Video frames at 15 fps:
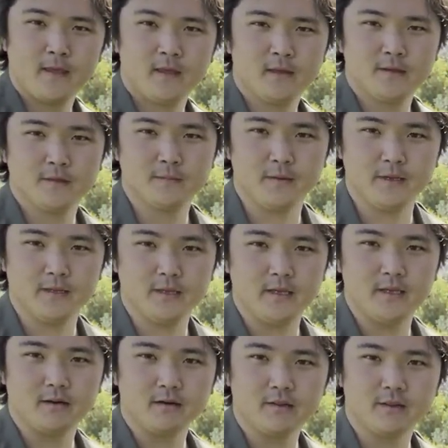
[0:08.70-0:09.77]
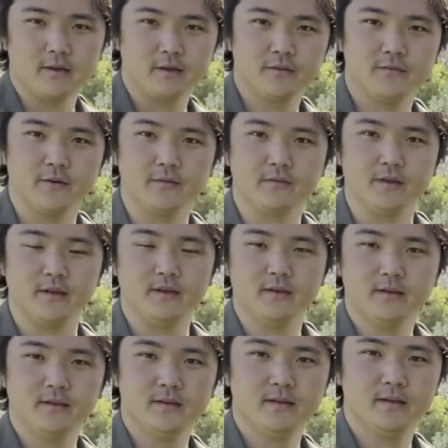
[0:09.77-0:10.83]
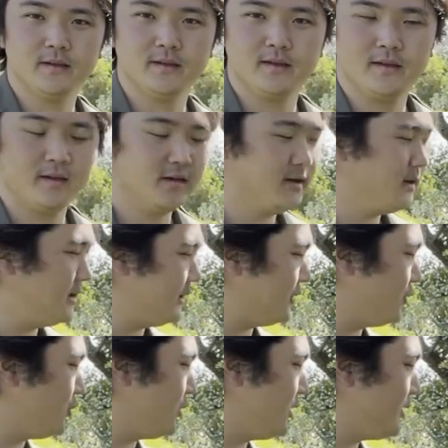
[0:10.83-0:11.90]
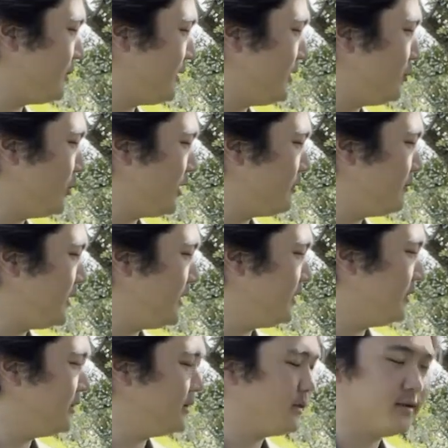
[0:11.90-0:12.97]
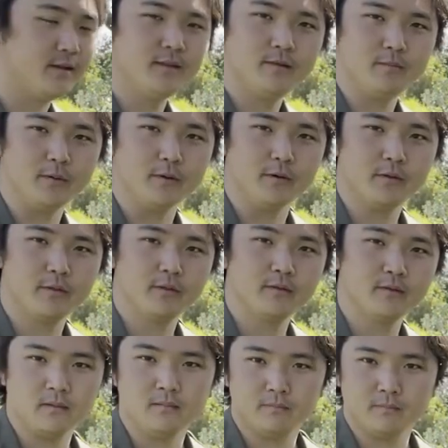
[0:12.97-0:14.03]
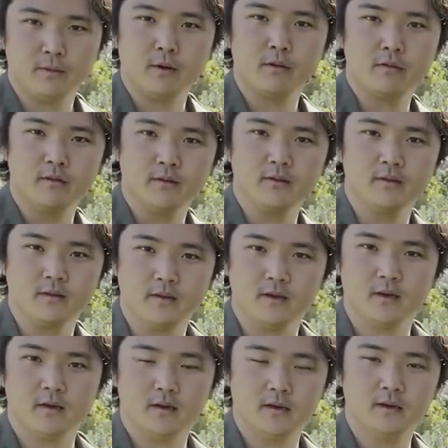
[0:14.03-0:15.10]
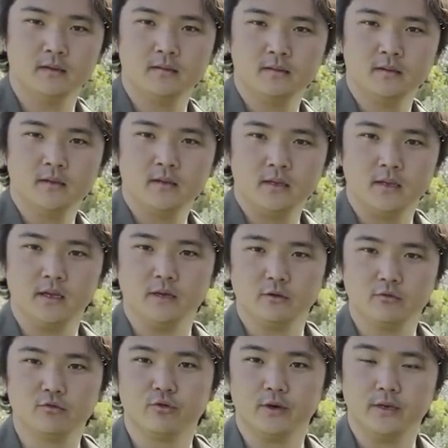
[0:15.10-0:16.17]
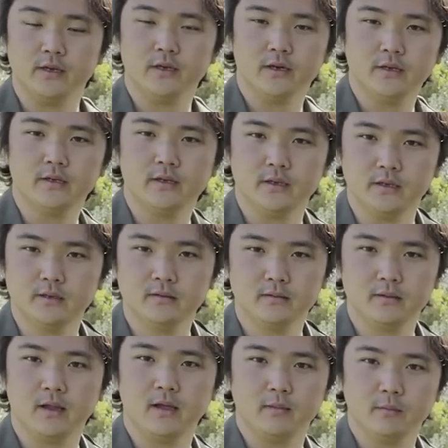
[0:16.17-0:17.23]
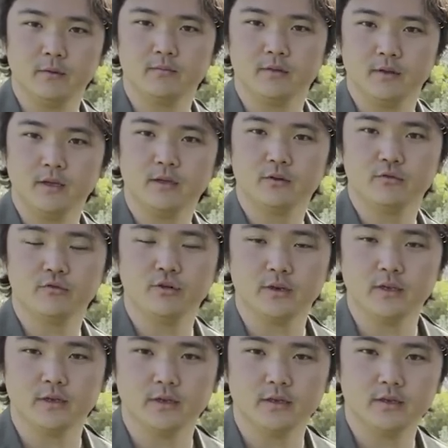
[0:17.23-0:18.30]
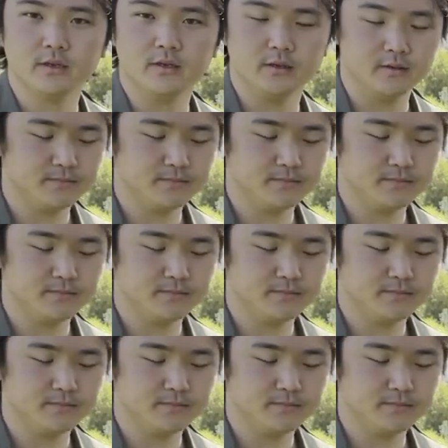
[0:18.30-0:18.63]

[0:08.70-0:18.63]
it's my DR650. She's been with me since birth. Birth is the year 2019, name of the year 2019.